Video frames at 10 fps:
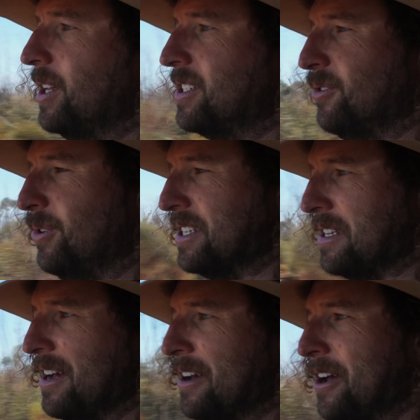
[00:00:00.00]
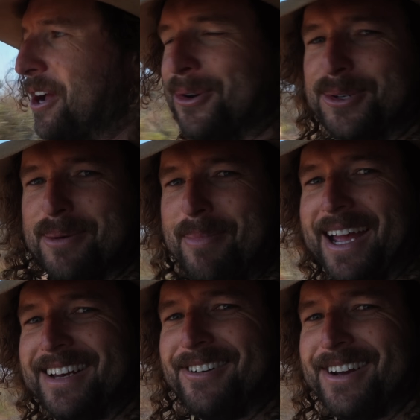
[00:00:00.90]
It's always a good
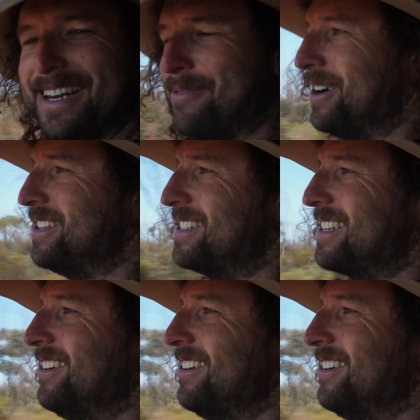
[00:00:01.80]
debate. I reckon everyone's